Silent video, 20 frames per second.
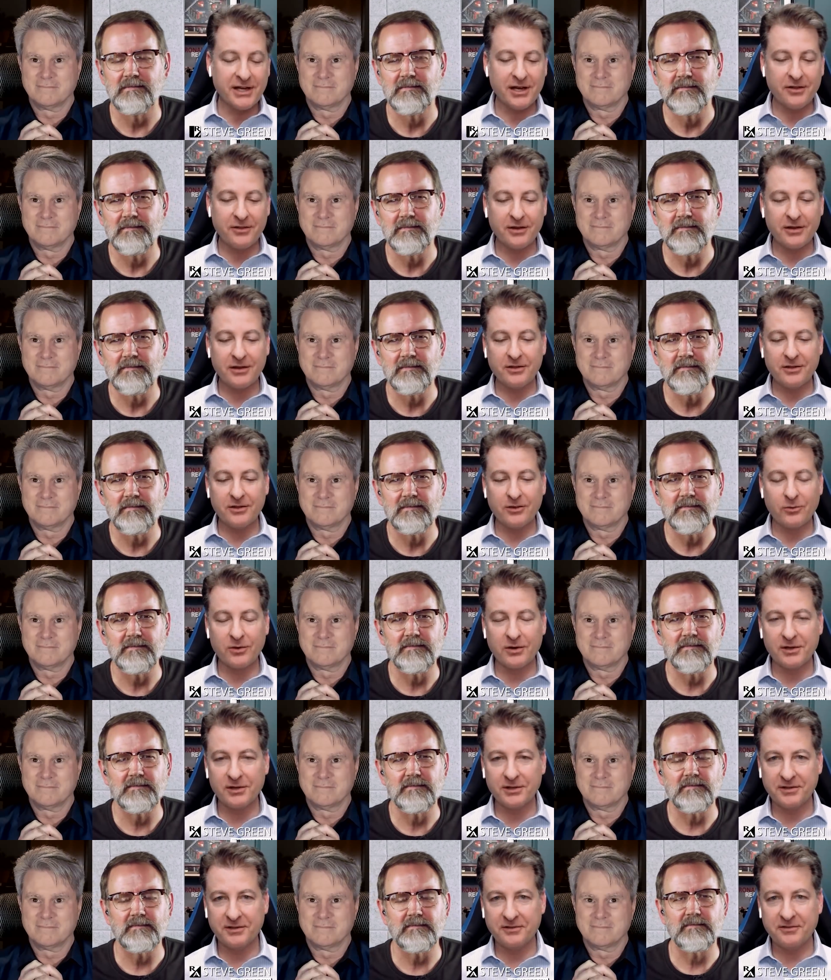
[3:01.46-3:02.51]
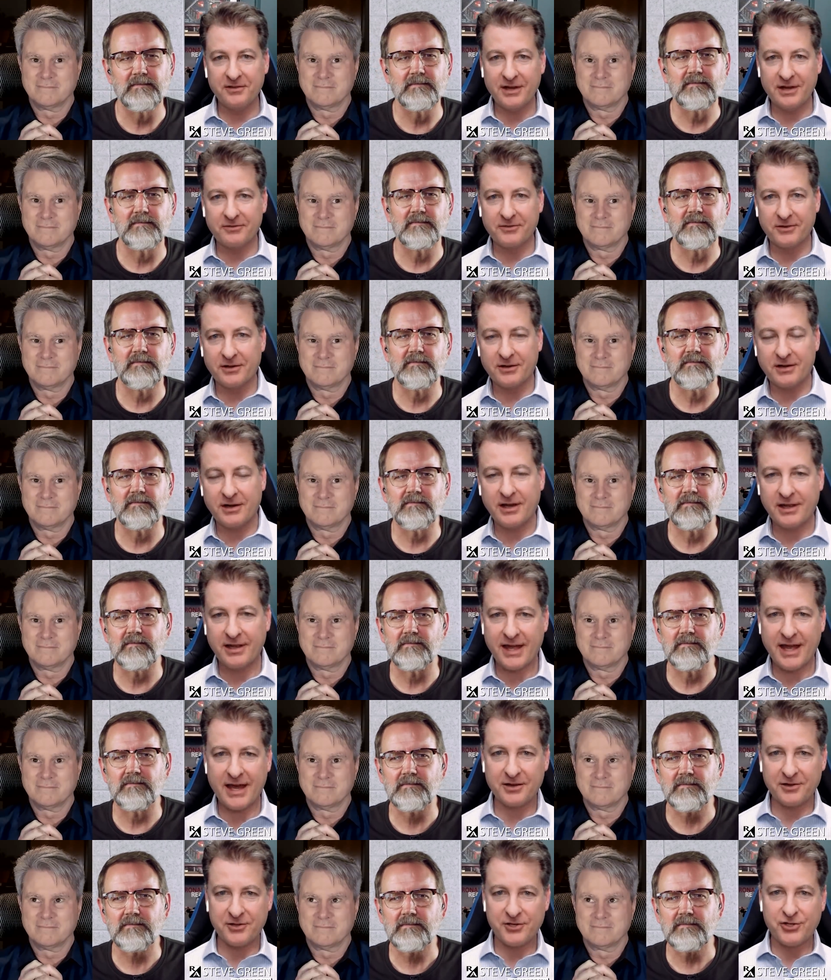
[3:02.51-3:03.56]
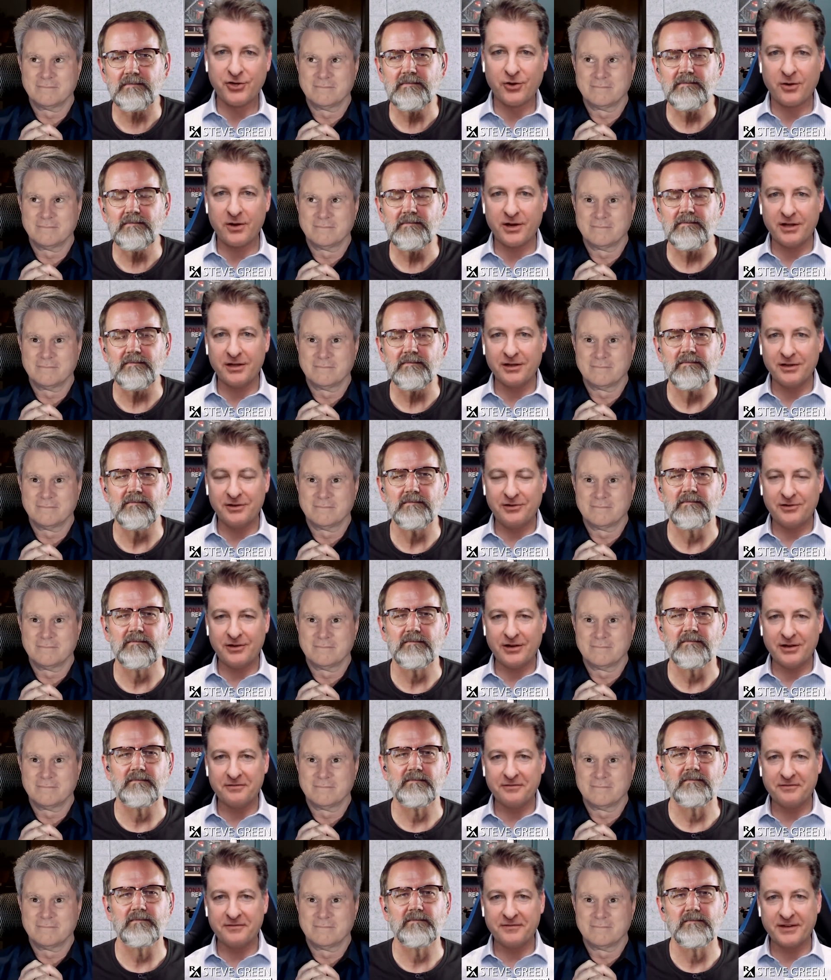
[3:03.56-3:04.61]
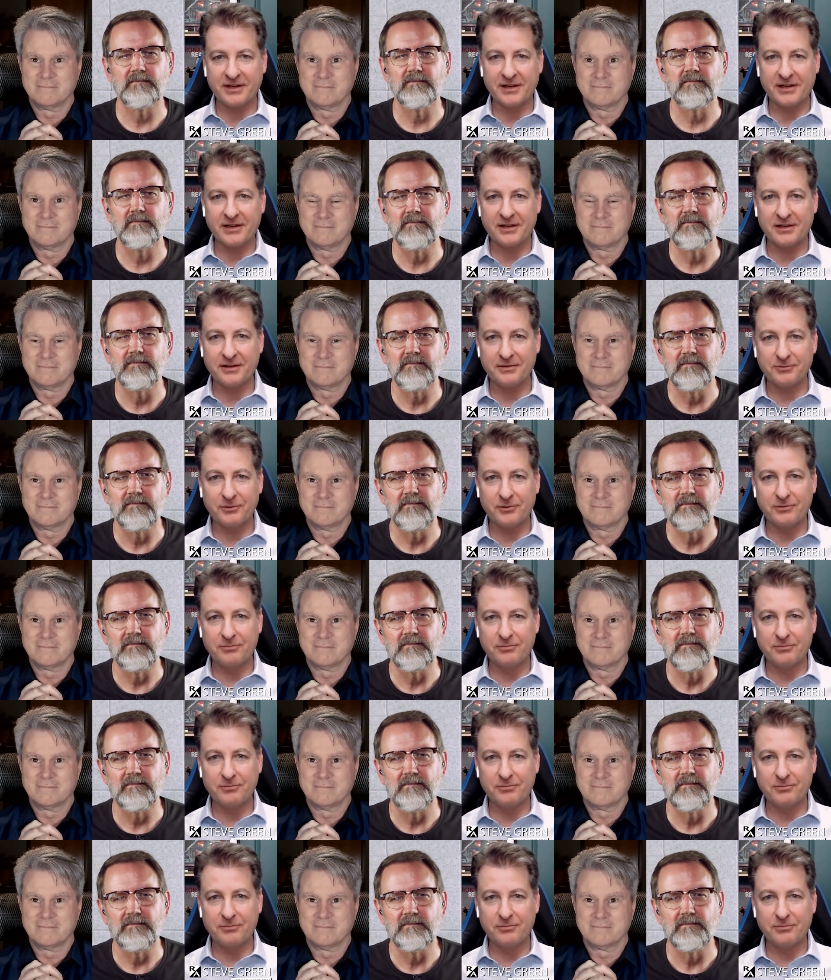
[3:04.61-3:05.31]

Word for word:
Speaker 1: you know the, the world has never had a shortage of uh,